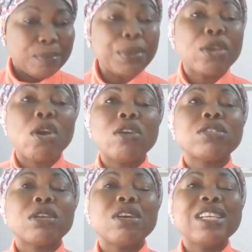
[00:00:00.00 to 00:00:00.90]

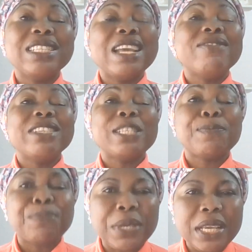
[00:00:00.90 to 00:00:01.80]
because there
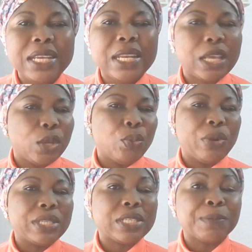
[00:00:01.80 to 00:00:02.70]
is speed in
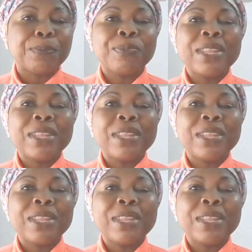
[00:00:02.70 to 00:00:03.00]
waiting.